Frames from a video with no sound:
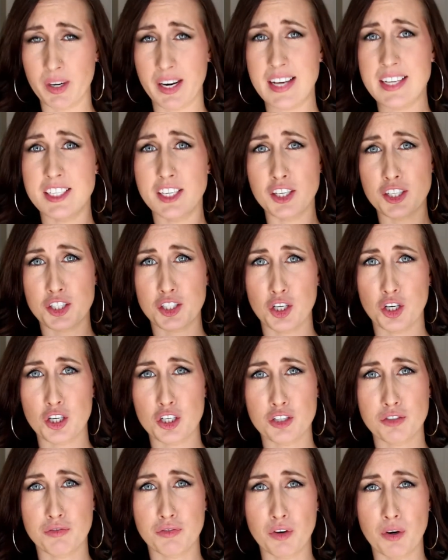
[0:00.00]
when I did a
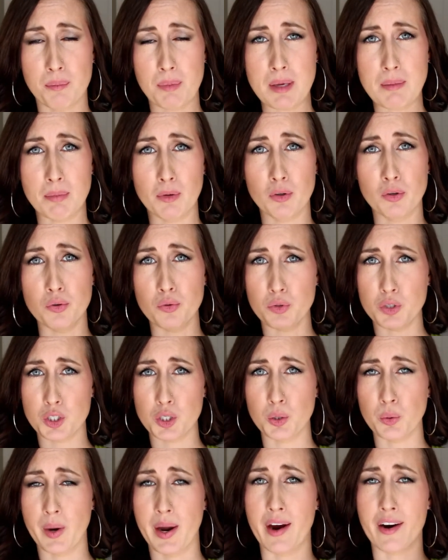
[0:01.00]
search for people who
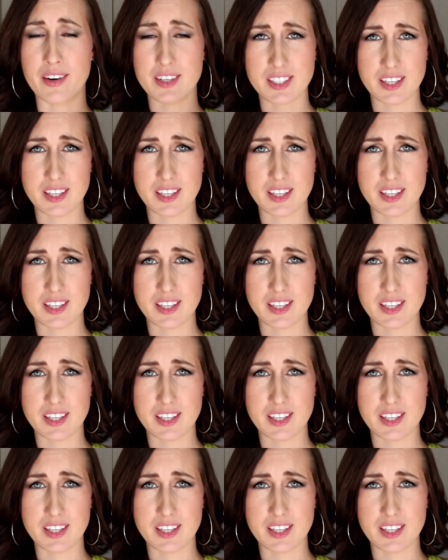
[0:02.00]
do hair